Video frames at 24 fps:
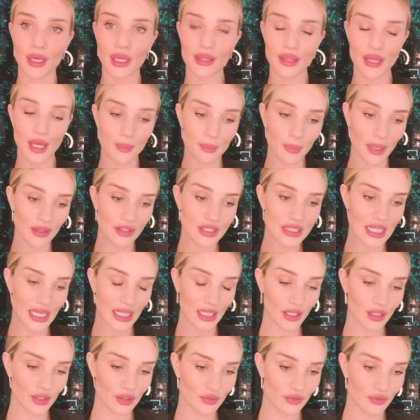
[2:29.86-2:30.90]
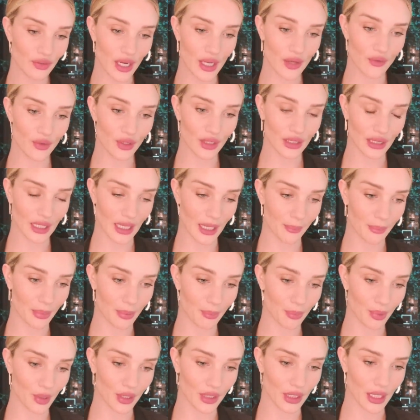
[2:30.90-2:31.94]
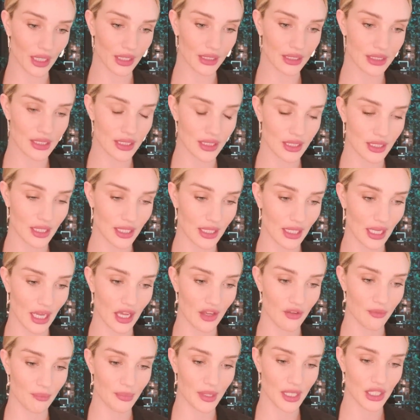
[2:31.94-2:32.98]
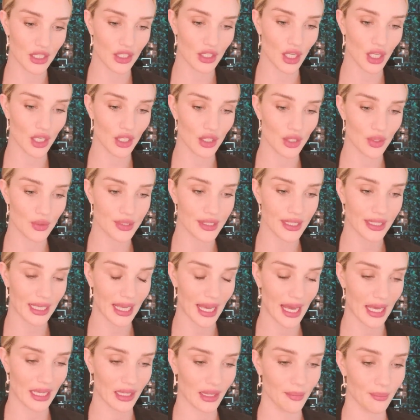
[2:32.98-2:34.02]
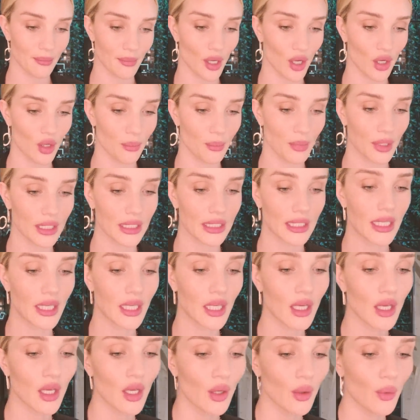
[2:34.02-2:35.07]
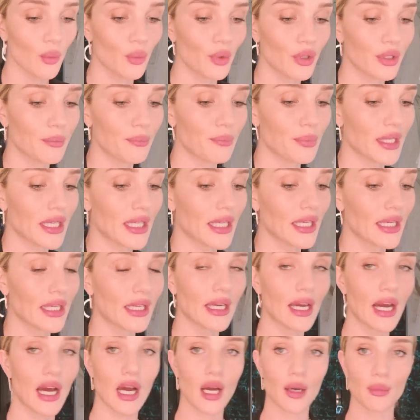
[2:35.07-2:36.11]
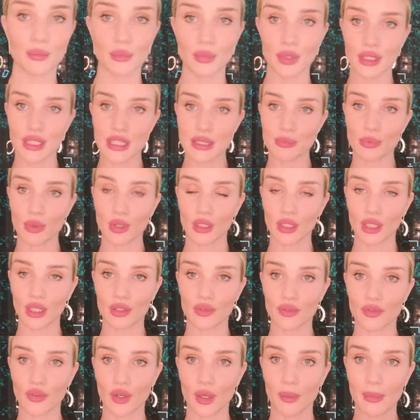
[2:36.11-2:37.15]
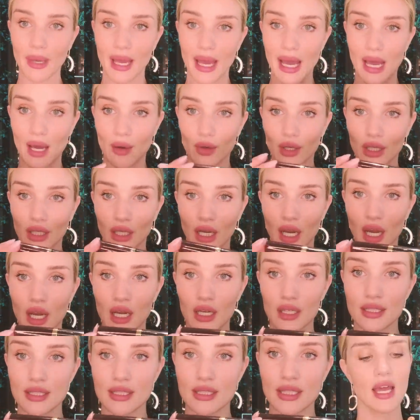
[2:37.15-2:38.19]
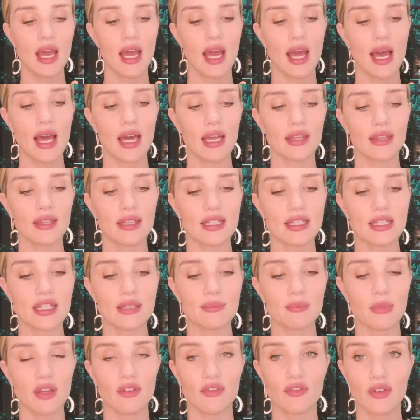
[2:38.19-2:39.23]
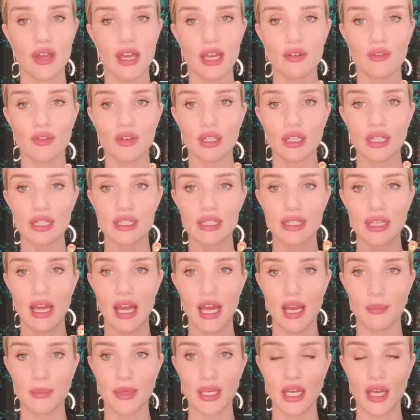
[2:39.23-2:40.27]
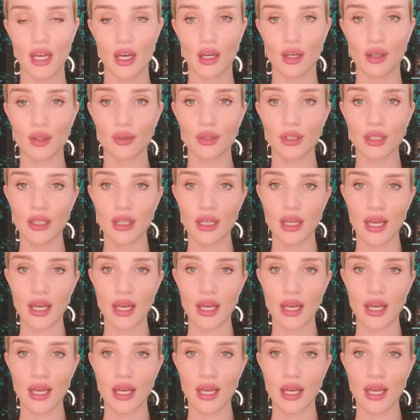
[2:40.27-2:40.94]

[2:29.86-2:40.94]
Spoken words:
then my second favorite lip product that I've been using at the moment would be this product from Hourglass. And this is my favorite, it's Cameo.